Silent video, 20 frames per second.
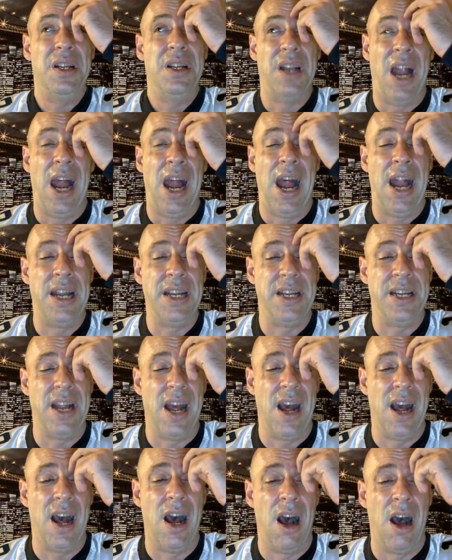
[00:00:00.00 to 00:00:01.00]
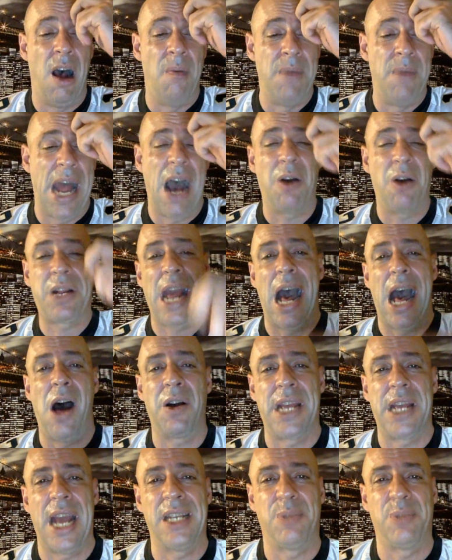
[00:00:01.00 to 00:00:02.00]
and now Cal
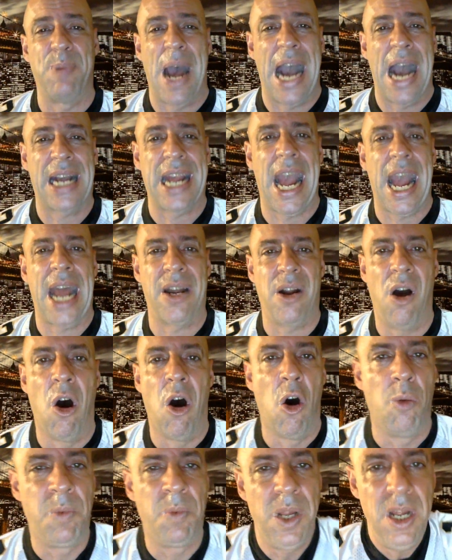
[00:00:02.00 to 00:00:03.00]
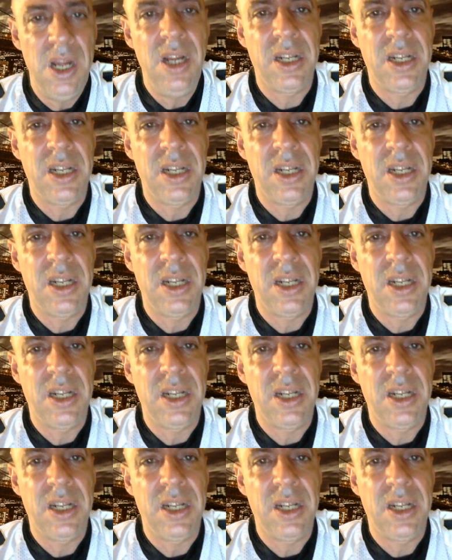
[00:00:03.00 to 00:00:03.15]
gets back at home.